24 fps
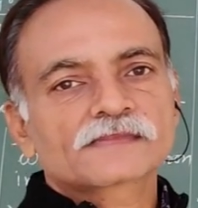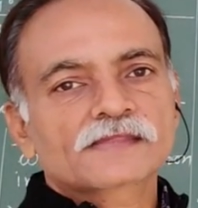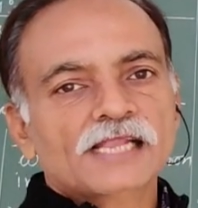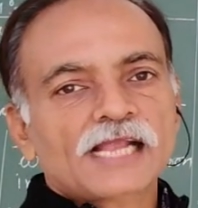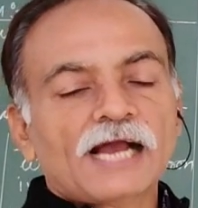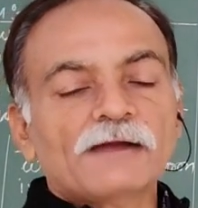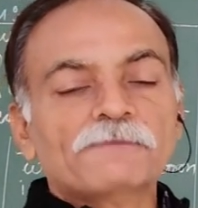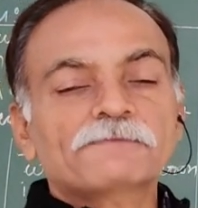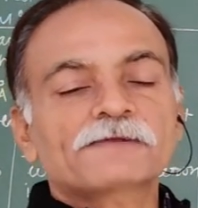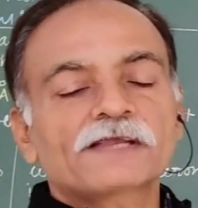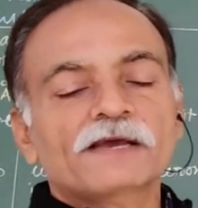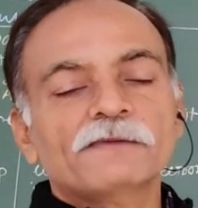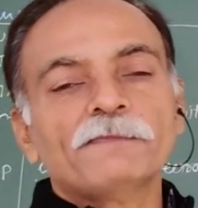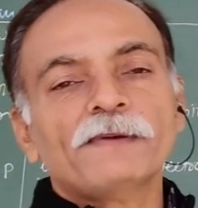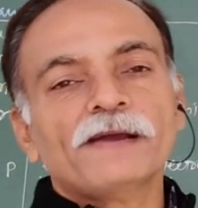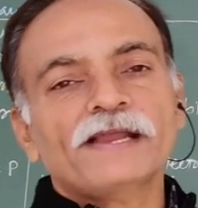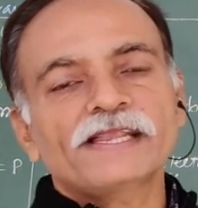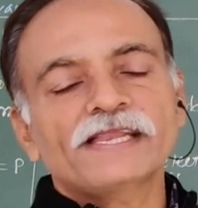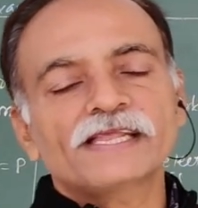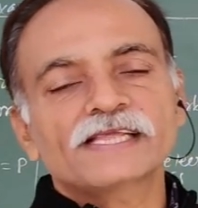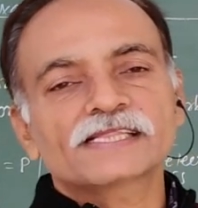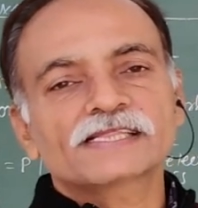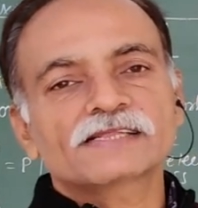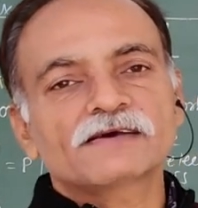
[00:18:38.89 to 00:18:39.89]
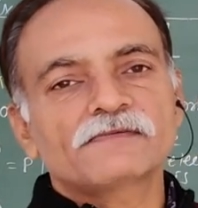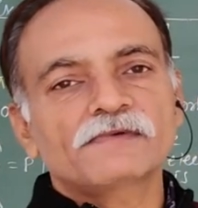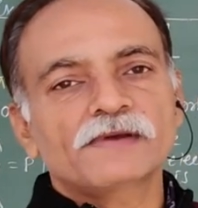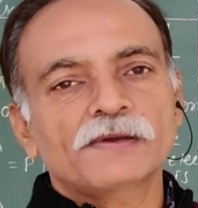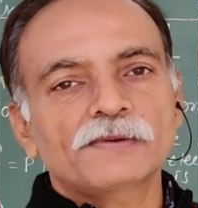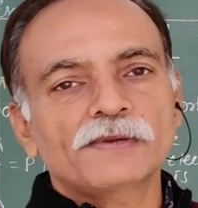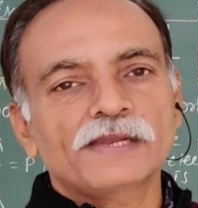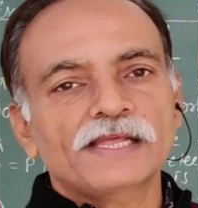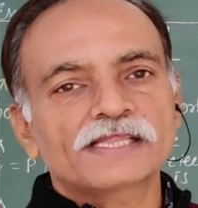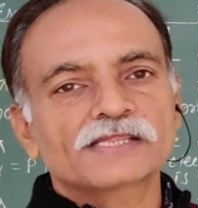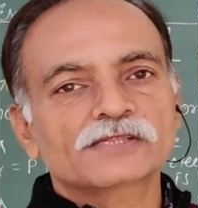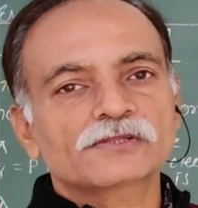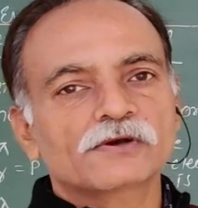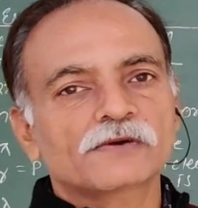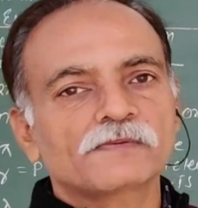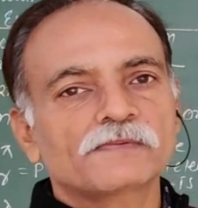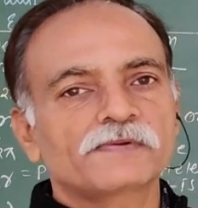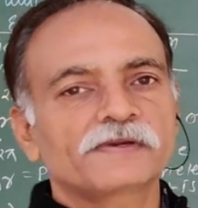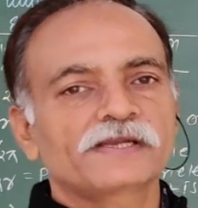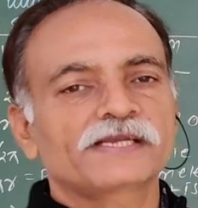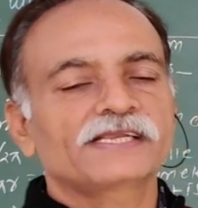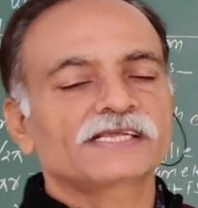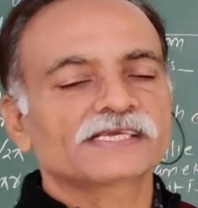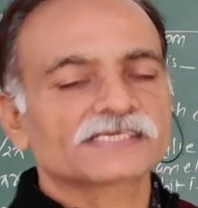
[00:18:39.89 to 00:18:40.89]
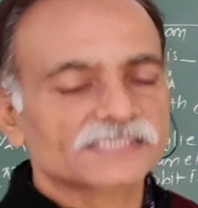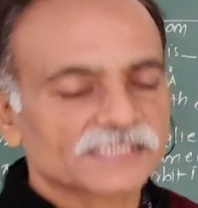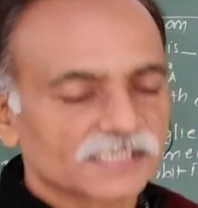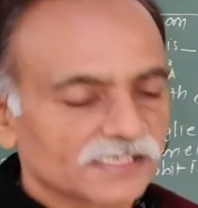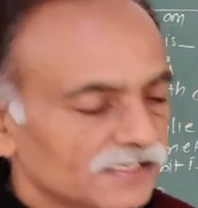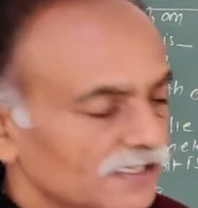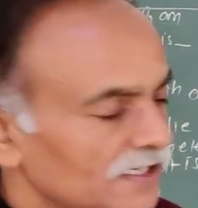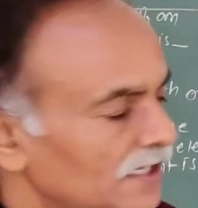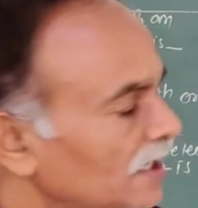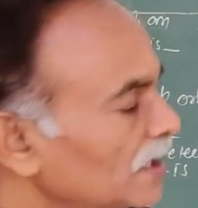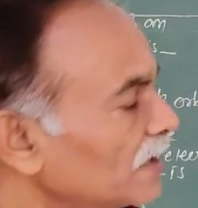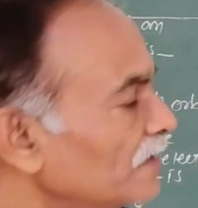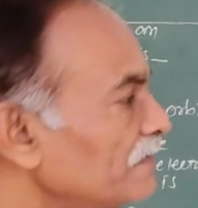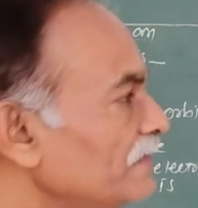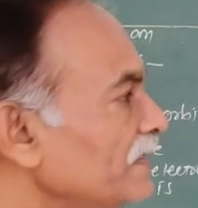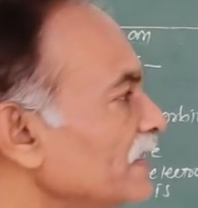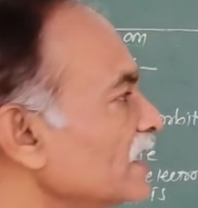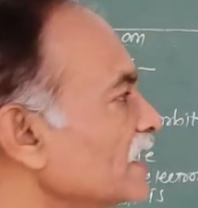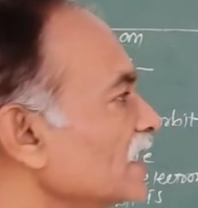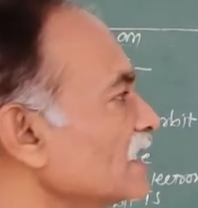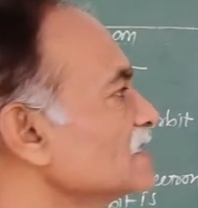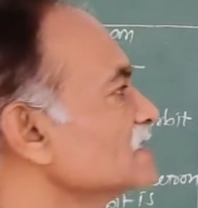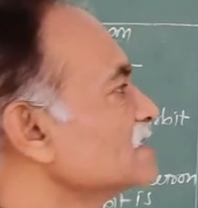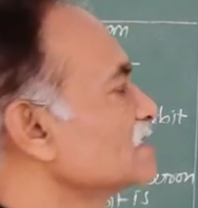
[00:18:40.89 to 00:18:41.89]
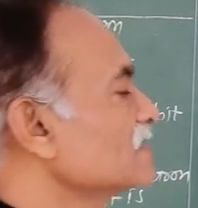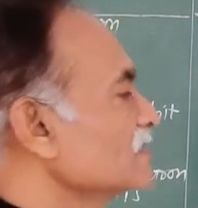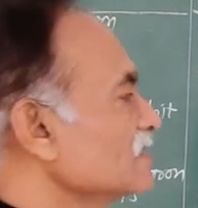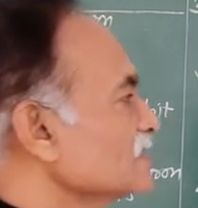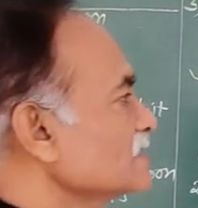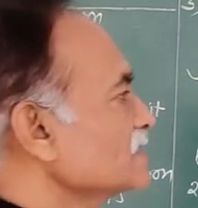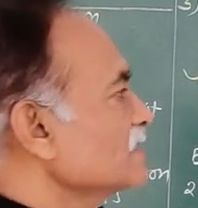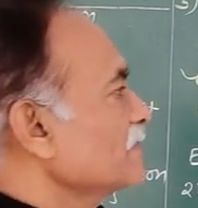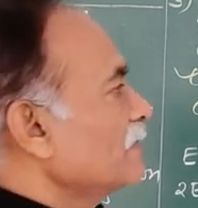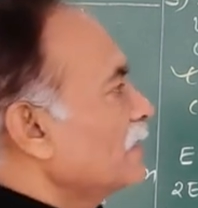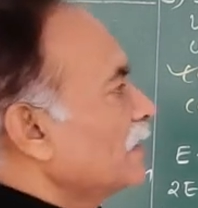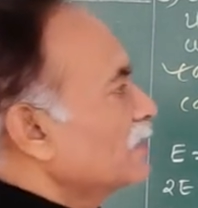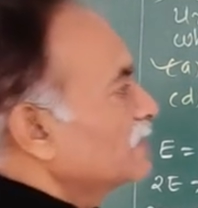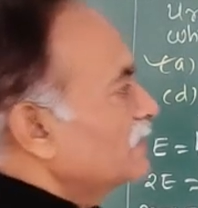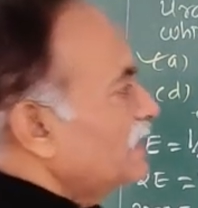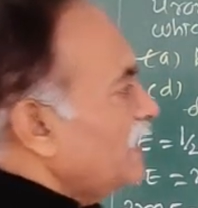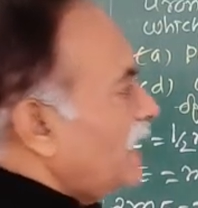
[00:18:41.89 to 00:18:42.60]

After finding the wavelength of radiation, we can judge about